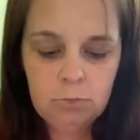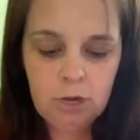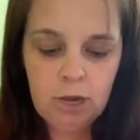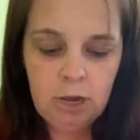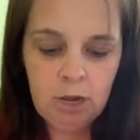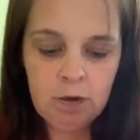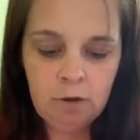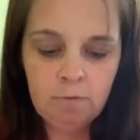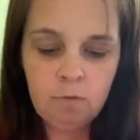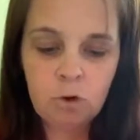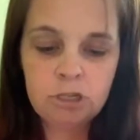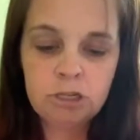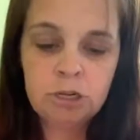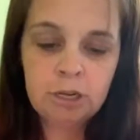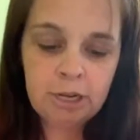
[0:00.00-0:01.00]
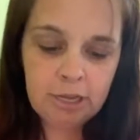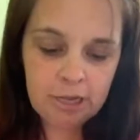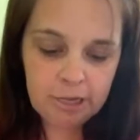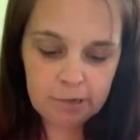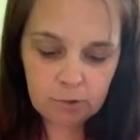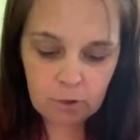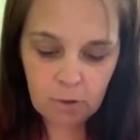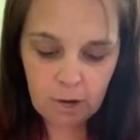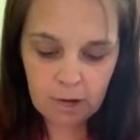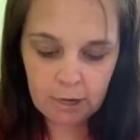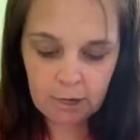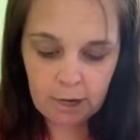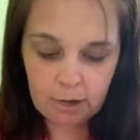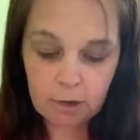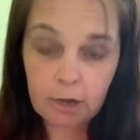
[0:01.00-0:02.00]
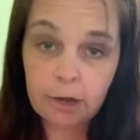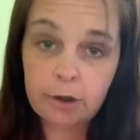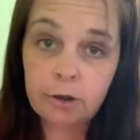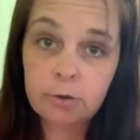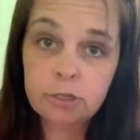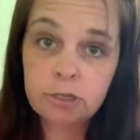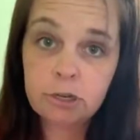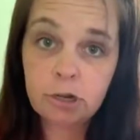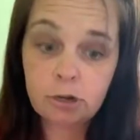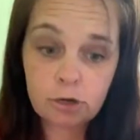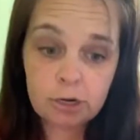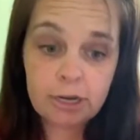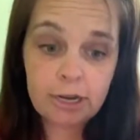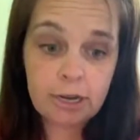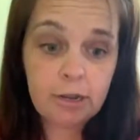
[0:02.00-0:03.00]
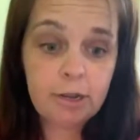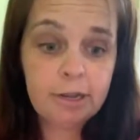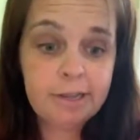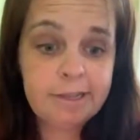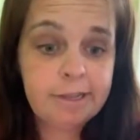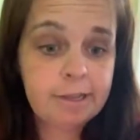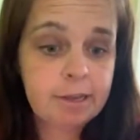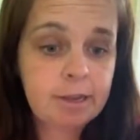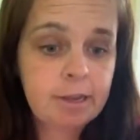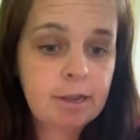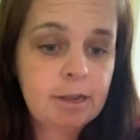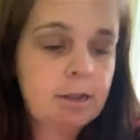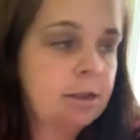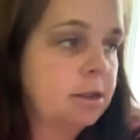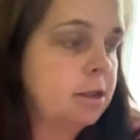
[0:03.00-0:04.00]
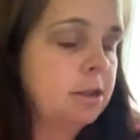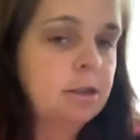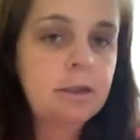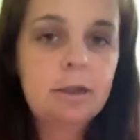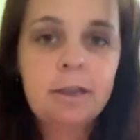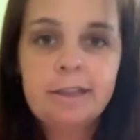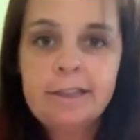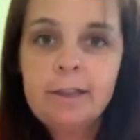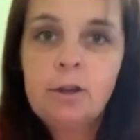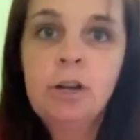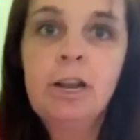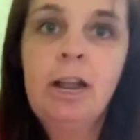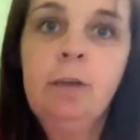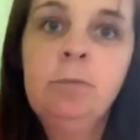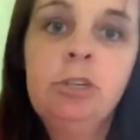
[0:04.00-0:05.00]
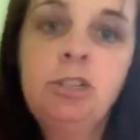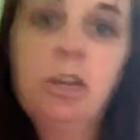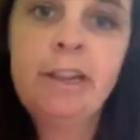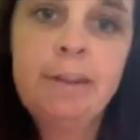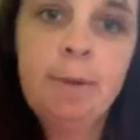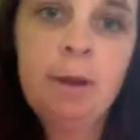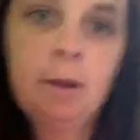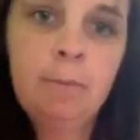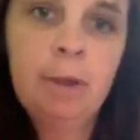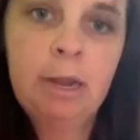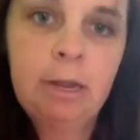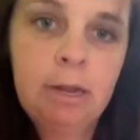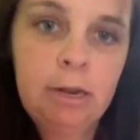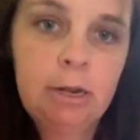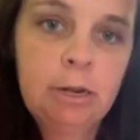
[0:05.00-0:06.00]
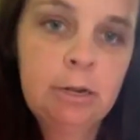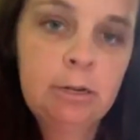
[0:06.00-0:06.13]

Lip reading: And unfortunately these require a lot of glitter, which is ridiculous considering how much I spent on my glitter.